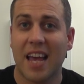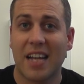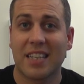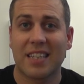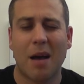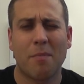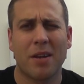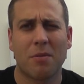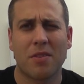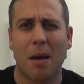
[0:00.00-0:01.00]
10
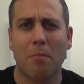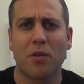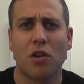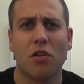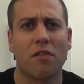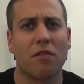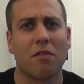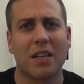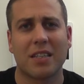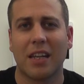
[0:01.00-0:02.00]
tablet with that
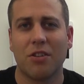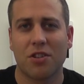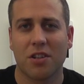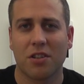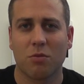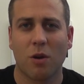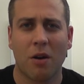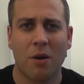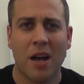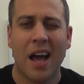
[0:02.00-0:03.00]
beautiful resolution as
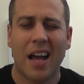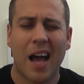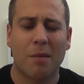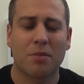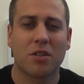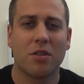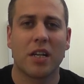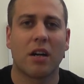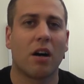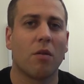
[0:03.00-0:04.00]
well.
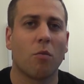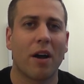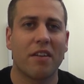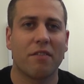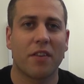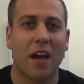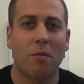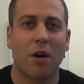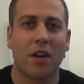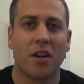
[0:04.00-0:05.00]
Absolutely can't wait for
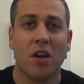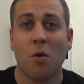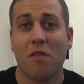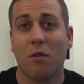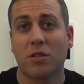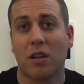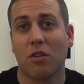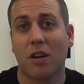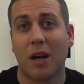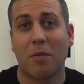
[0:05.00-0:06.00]
that one. We've also
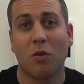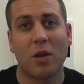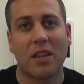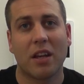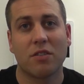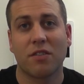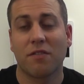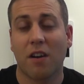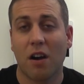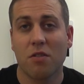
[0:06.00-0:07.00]
got a couple of Windows
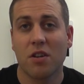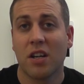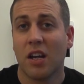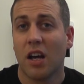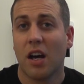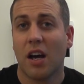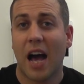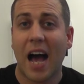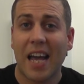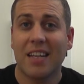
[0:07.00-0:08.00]
Phone
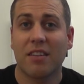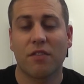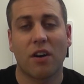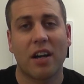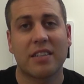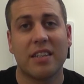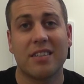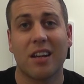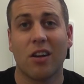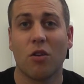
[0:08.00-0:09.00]
uh, 8
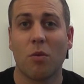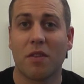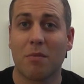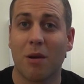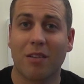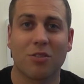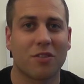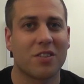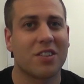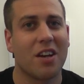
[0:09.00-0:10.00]
devices along with the
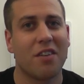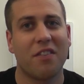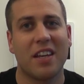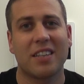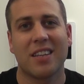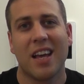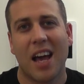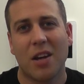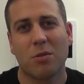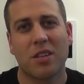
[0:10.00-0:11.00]
Microsoft Surface
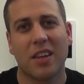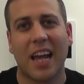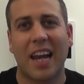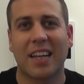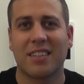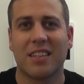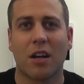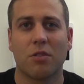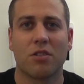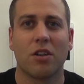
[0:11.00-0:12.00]
and also the Galaxy
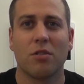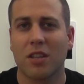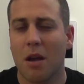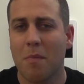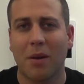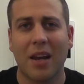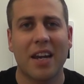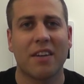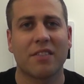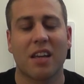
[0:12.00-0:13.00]
Note 2. So
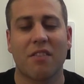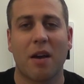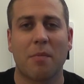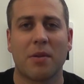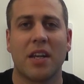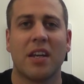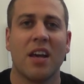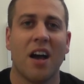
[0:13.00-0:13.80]
plenty of stuff happening